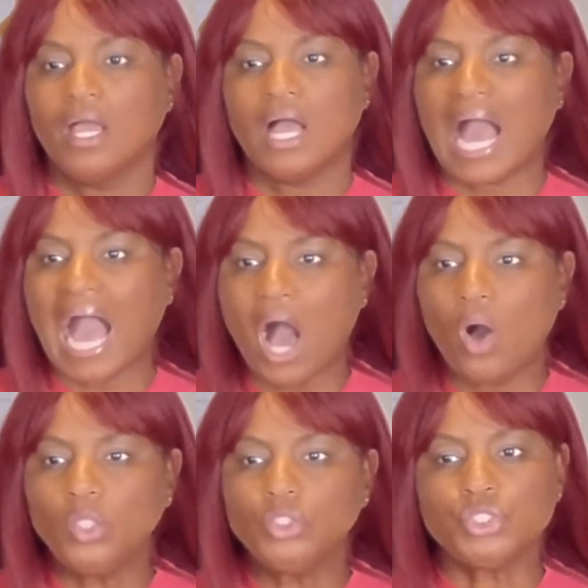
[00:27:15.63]

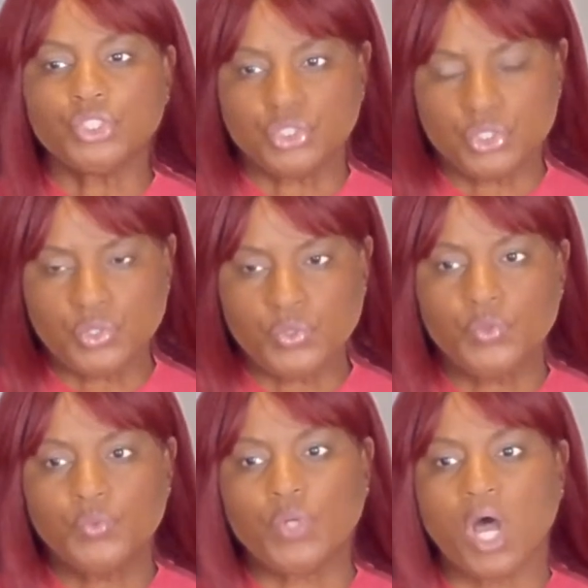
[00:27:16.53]
How do you
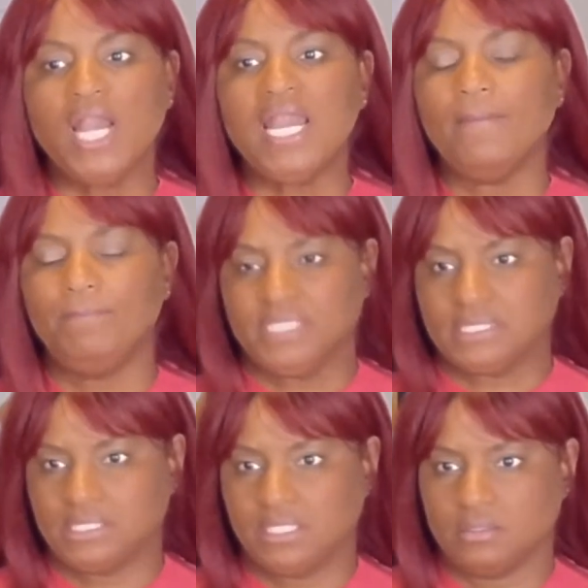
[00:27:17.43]
run a
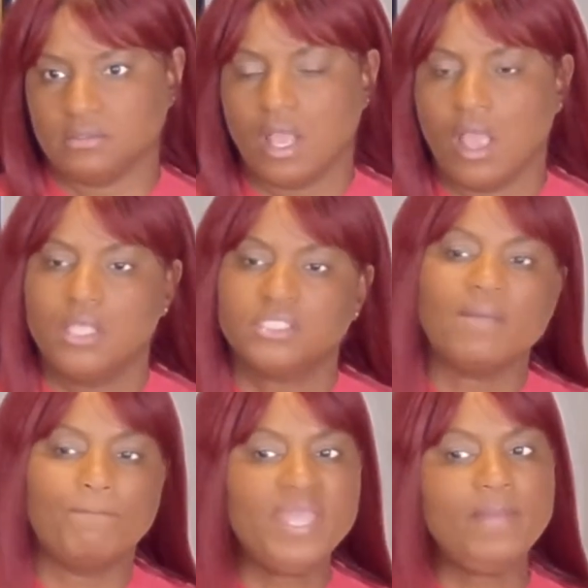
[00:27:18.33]
business?
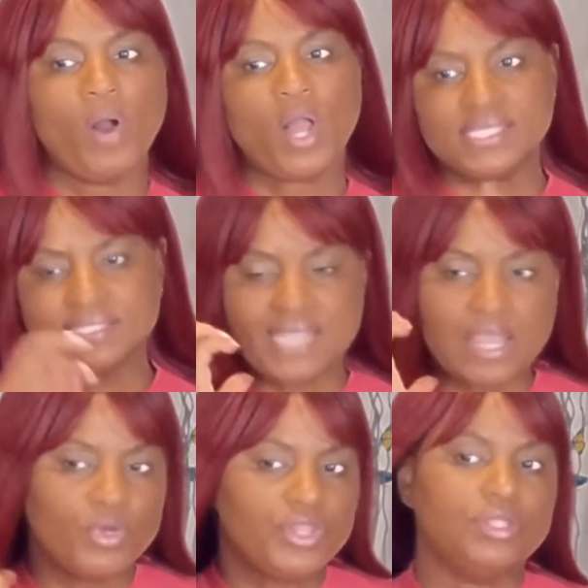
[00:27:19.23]
So people can stay
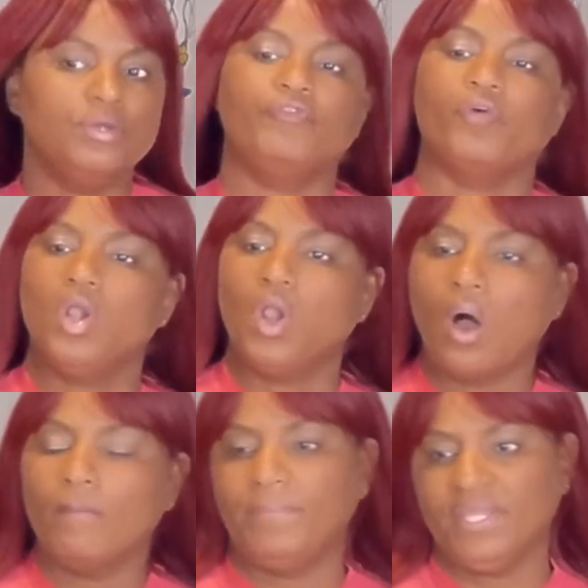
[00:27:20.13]
with you for
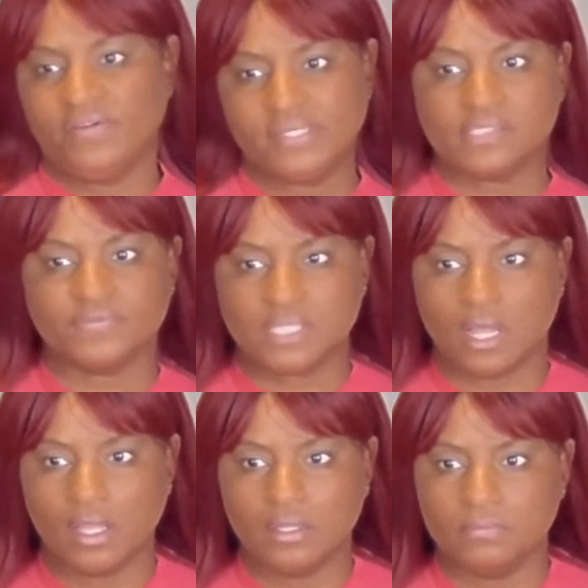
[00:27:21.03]
long periods of
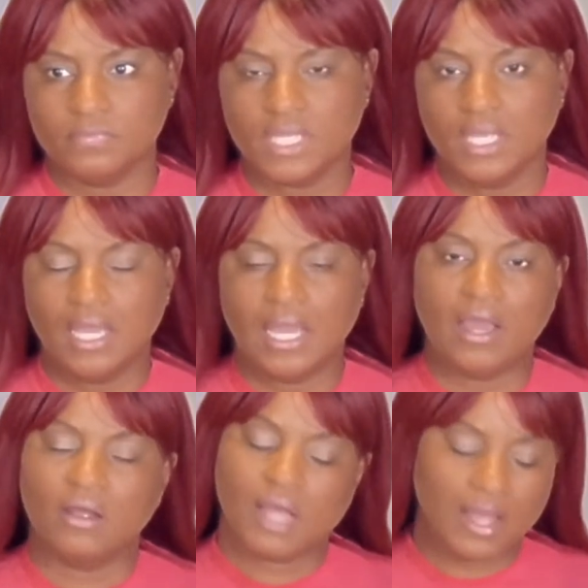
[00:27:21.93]
time.
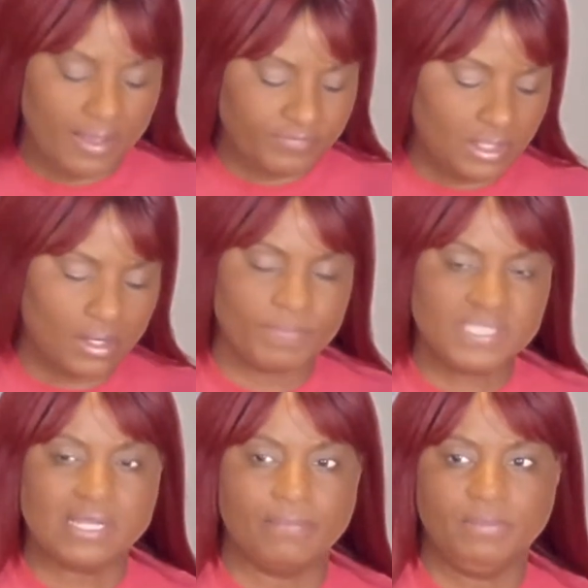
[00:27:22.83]
I have
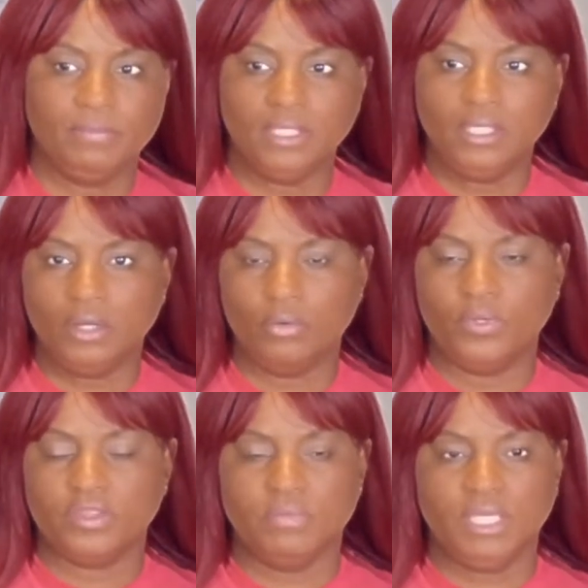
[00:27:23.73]
therapists that have been here
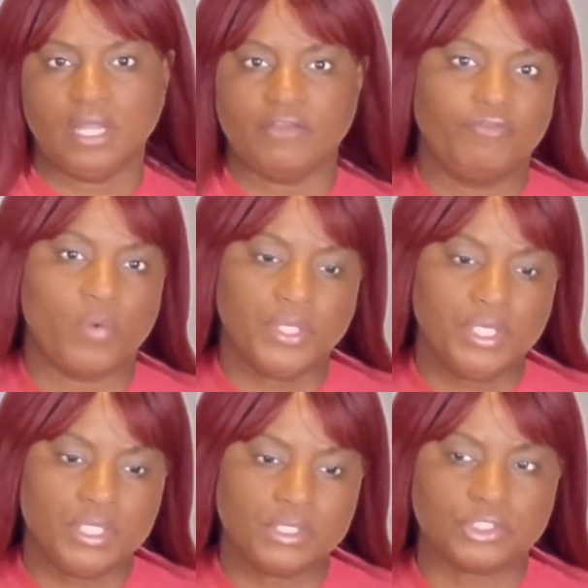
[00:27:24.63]
with me like 4
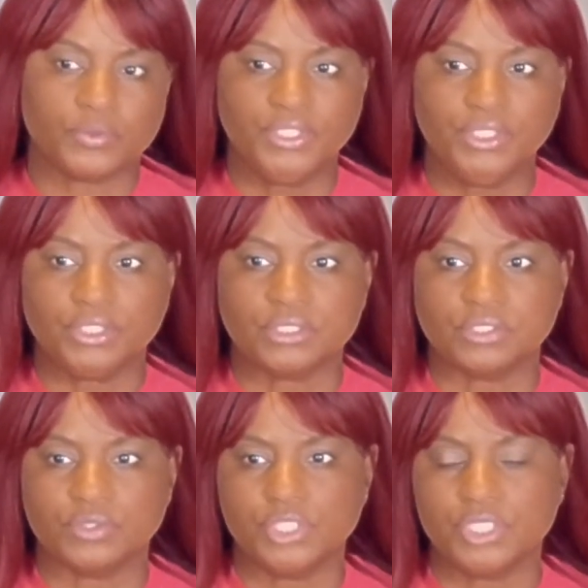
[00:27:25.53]
years, 3 years,
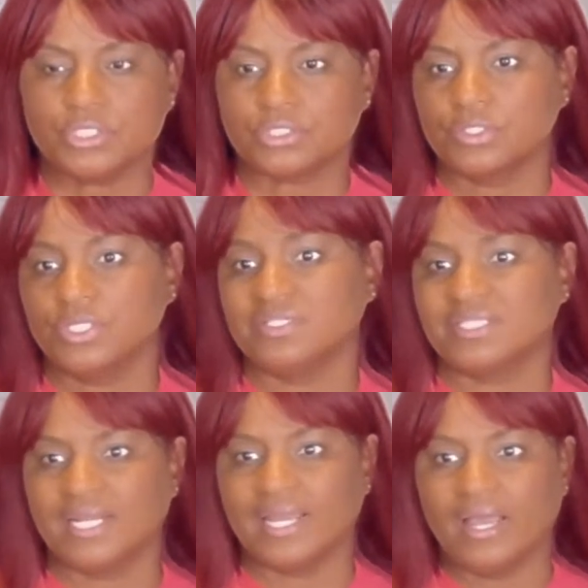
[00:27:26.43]
2 years, 2 years,
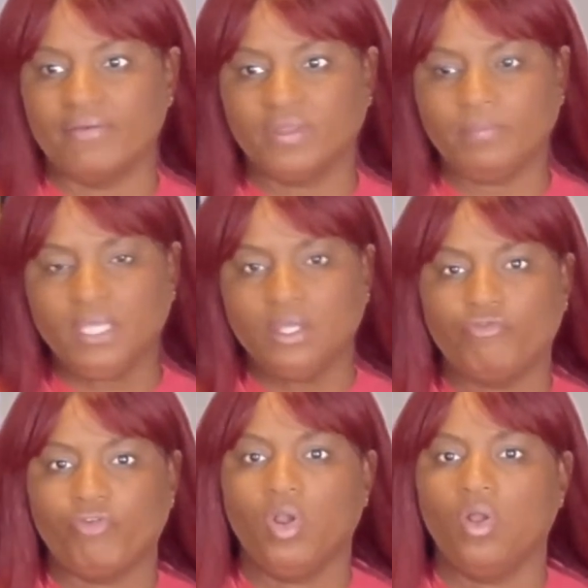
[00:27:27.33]
and they've been here
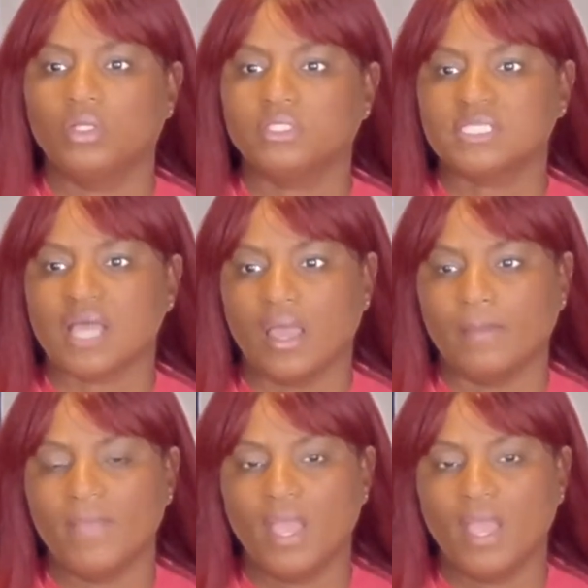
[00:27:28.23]
for a long time.